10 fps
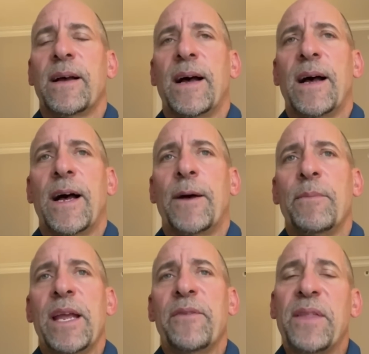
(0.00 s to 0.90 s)

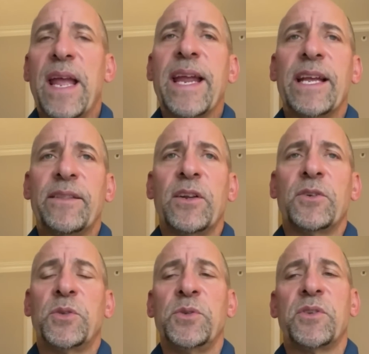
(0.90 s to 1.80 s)
Um, if they get
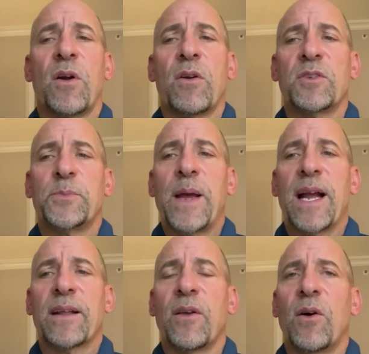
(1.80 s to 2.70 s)
their two starters
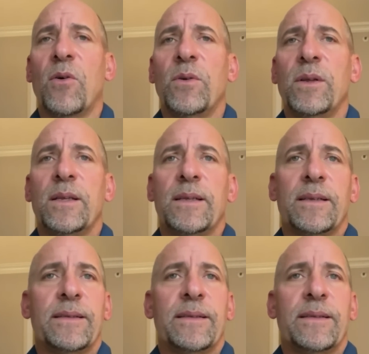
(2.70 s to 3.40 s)
back, though,